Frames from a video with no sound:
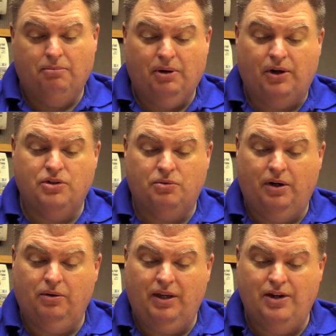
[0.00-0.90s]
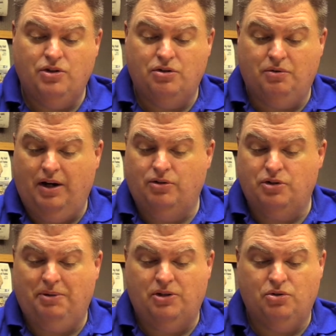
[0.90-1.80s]
Parks and Recreation Director
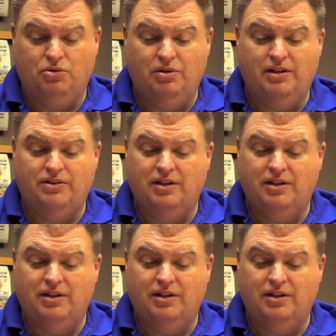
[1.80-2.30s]
Spencer Griggs